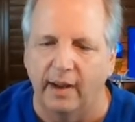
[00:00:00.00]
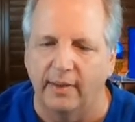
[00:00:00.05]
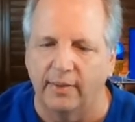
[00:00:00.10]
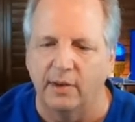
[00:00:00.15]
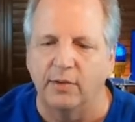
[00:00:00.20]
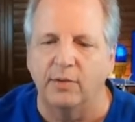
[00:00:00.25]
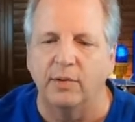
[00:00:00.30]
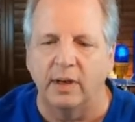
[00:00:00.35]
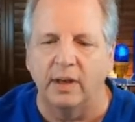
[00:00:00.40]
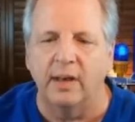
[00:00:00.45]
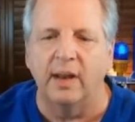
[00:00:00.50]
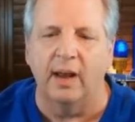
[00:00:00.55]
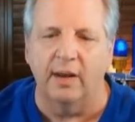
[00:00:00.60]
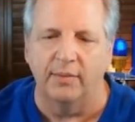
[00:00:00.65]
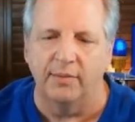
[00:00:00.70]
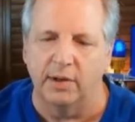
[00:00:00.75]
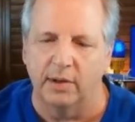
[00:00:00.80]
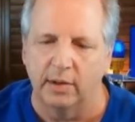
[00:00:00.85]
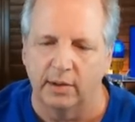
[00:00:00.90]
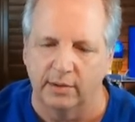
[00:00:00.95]
then you need to have
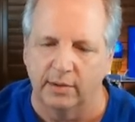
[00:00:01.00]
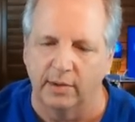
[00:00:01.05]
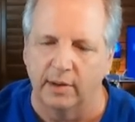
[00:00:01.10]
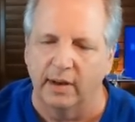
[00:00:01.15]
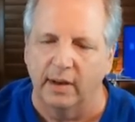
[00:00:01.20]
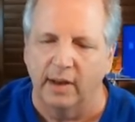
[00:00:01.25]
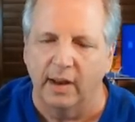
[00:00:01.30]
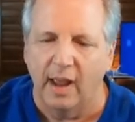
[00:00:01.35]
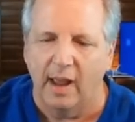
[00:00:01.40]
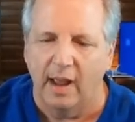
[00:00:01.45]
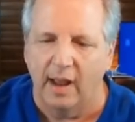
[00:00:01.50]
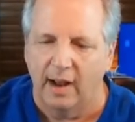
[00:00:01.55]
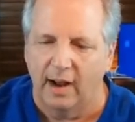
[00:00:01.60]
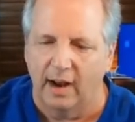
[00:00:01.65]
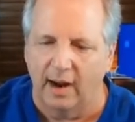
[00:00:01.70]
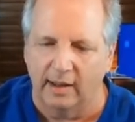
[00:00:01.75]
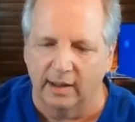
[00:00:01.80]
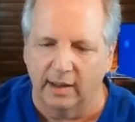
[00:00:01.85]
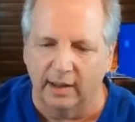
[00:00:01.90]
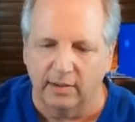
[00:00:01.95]
an alternate.
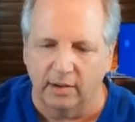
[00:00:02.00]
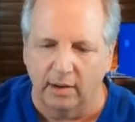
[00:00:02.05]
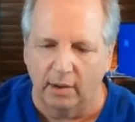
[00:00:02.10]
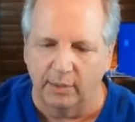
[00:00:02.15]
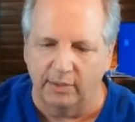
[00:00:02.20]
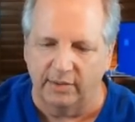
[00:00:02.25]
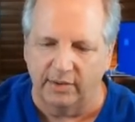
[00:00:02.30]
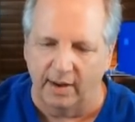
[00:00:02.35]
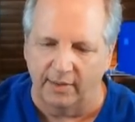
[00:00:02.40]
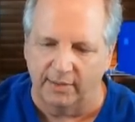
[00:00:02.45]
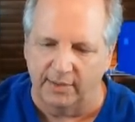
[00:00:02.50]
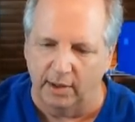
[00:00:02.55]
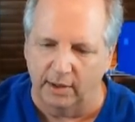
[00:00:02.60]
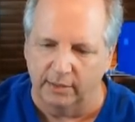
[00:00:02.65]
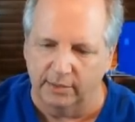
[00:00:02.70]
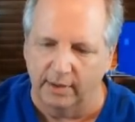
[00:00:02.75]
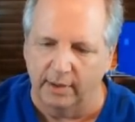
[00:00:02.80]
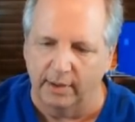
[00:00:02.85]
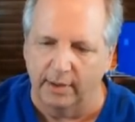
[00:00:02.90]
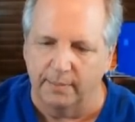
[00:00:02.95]
I like to always have an
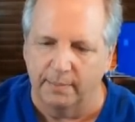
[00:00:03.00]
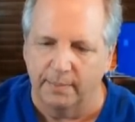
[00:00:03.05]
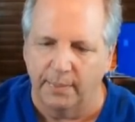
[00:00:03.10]
alternate.